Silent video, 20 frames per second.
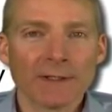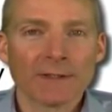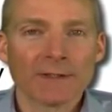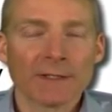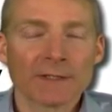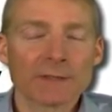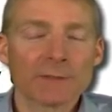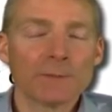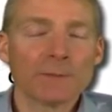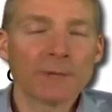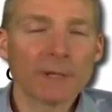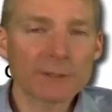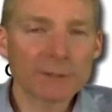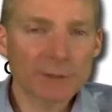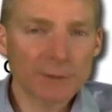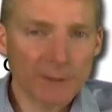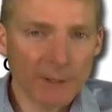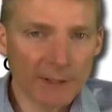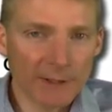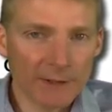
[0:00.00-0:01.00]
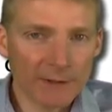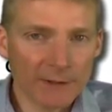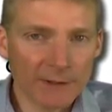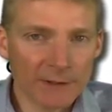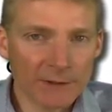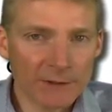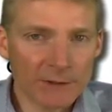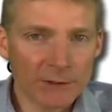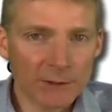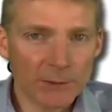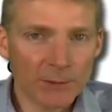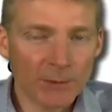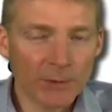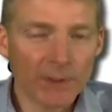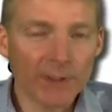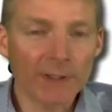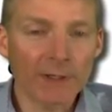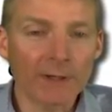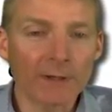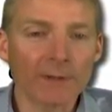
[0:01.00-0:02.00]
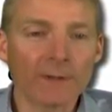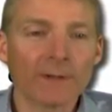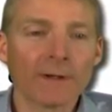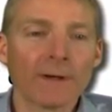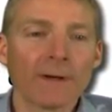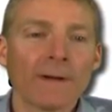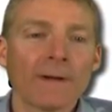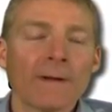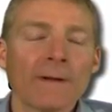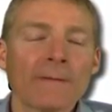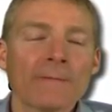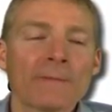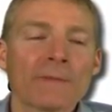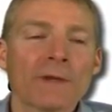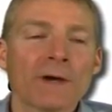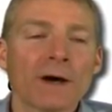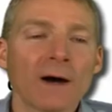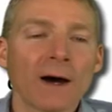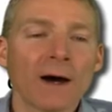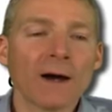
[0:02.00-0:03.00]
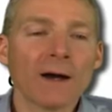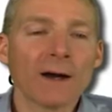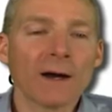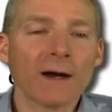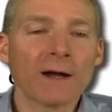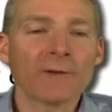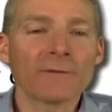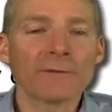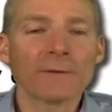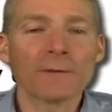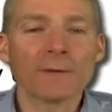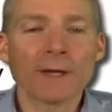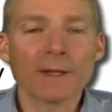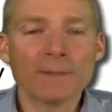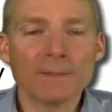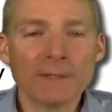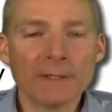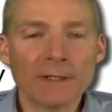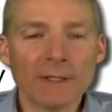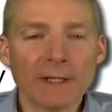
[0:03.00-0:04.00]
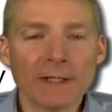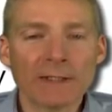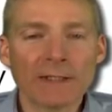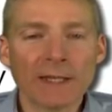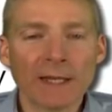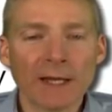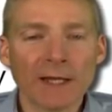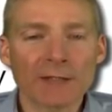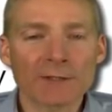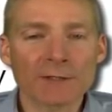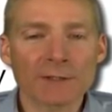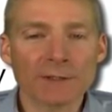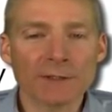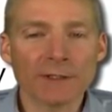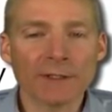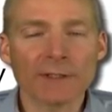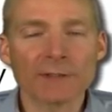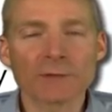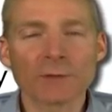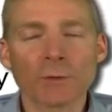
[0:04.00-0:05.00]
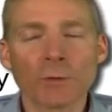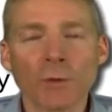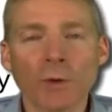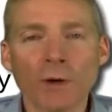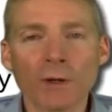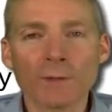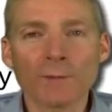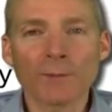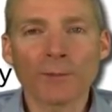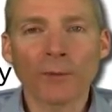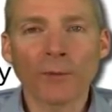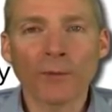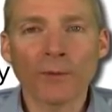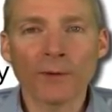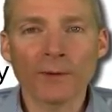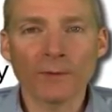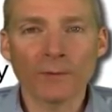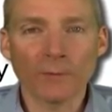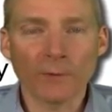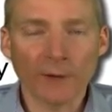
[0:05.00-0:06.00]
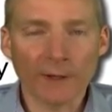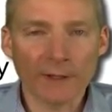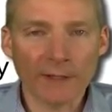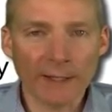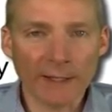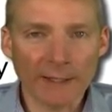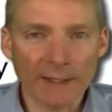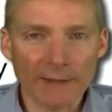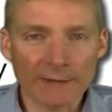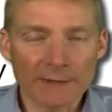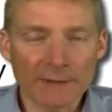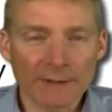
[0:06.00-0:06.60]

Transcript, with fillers: That's much greater than 2.0. The RR for red meat and cancer is 1.18.